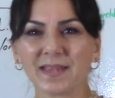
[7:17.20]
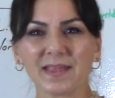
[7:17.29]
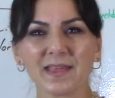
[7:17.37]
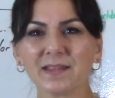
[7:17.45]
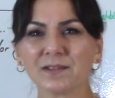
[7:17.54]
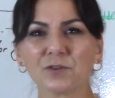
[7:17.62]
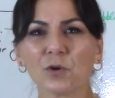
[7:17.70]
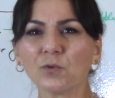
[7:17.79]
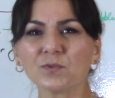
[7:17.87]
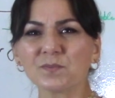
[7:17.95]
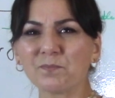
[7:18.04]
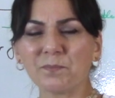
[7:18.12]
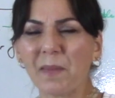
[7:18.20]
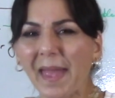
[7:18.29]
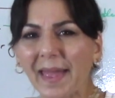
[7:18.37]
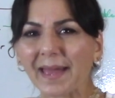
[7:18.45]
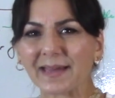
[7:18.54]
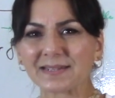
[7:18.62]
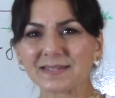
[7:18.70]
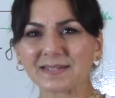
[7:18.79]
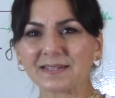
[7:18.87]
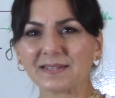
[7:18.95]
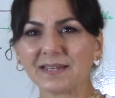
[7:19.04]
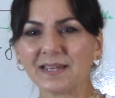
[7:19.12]
it goes bad.
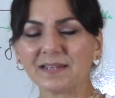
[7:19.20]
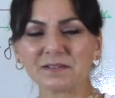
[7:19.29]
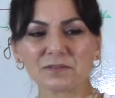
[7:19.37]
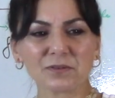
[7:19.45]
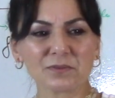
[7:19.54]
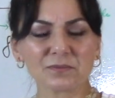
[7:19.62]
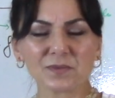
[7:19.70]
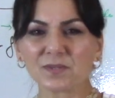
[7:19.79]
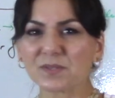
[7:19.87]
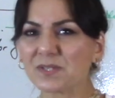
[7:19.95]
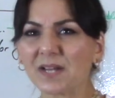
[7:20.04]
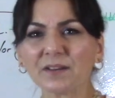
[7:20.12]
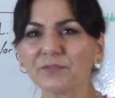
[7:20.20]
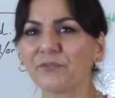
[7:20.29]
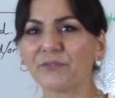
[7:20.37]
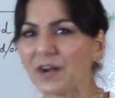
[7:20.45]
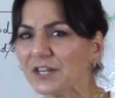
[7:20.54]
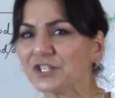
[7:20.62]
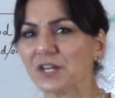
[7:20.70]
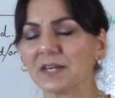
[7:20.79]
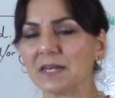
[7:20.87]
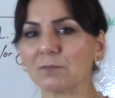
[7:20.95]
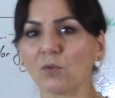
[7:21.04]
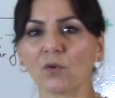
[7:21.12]
It's not fresh
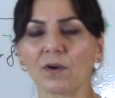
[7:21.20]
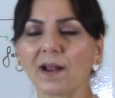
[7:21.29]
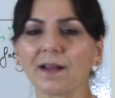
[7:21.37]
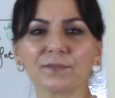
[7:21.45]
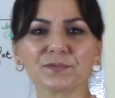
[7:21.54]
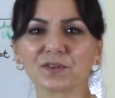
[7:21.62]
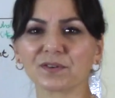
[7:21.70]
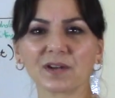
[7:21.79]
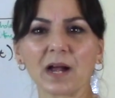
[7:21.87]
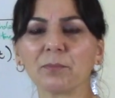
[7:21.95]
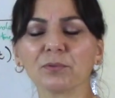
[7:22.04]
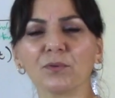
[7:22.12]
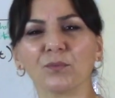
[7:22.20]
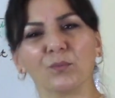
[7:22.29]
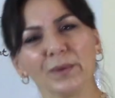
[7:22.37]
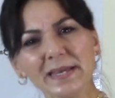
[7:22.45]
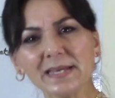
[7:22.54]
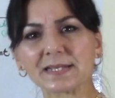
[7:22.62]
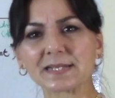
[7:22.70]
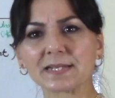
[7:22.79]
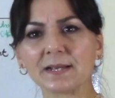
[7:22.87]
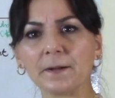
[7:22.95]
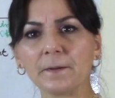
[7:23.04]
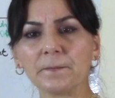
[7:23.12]
anymore after a couple of
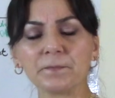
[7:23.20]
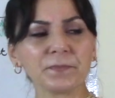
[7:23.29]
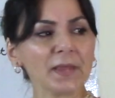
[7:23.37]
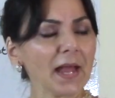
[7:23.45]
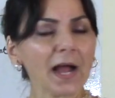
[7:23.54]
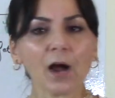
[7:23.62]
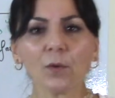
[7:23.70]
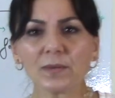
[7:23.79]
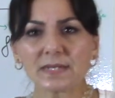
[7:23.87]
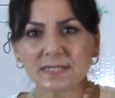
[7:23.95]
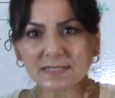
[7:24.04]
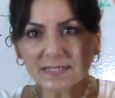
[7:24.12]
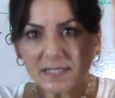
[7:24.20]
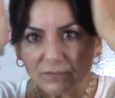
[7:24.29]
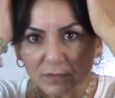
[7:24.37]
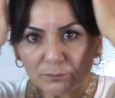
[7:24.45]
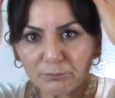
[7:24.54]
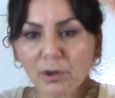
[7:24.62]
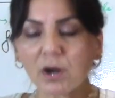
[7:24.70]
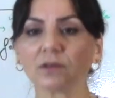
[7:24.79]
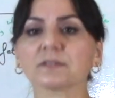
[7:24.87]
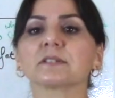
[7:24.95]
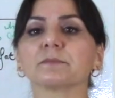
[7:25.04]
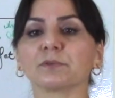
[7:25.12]
weeks. How is it even
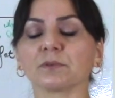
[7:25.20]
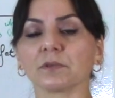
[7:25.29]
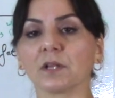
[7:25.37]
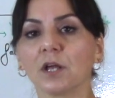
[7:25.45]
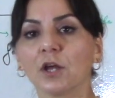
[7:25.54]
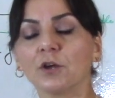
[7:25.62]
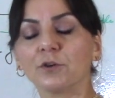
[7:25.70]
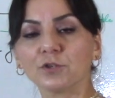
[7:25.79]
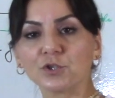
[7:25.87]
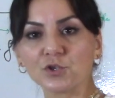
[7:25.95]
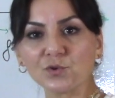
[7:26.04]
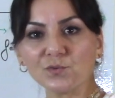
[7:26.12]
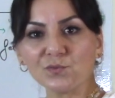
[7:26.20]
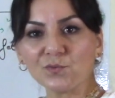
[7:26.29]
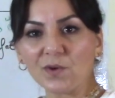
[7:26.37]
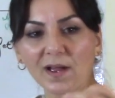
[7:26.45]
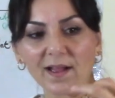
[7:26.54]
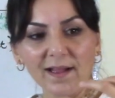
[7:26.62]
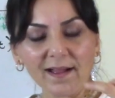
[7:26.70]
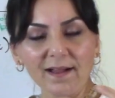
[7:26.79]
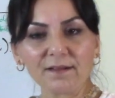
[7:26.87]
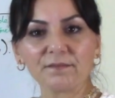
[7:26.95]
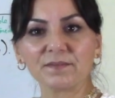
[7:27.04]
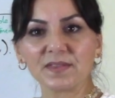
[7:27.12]
possible to
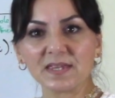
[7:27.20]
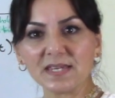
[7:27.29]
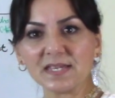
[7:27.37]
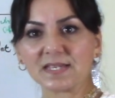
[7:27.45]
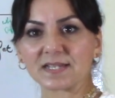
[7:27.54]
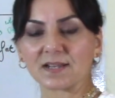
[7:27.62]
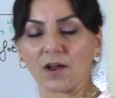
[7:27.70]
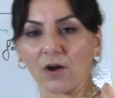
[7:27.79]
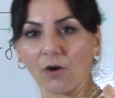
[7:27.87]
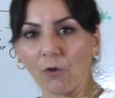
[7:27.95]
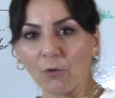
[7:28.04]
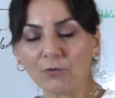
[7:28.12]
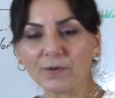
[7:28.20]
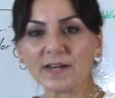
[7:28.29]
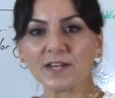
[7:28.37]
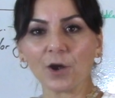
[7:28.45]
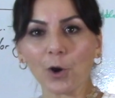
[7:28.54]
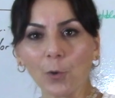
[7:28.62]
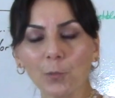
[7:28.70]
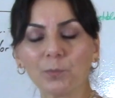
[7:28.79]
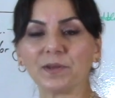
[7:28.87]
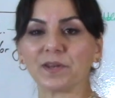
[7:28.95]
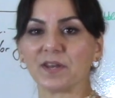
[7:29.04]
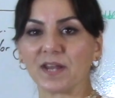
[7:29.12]
have these already
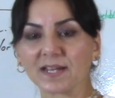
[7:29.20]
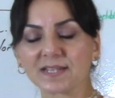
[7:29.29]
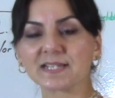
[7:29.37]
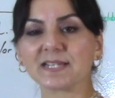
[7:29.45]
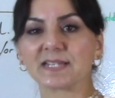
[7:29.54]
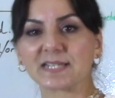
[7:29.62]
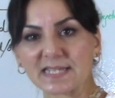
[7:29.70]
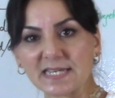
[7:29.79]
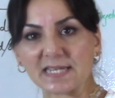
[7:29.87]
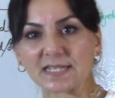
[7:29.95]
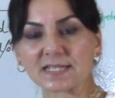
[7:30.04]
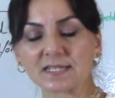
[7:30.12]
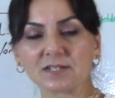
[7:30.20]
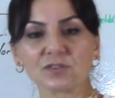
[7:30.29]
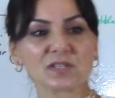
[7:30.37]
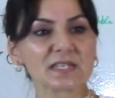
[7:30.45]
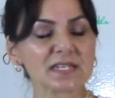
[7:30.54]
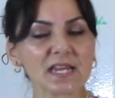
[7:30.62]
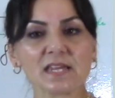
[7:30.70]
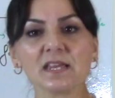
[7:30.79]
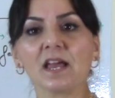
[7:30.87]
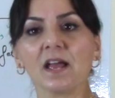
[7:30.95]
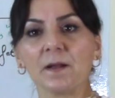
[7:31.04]
open nuts and seeds to stay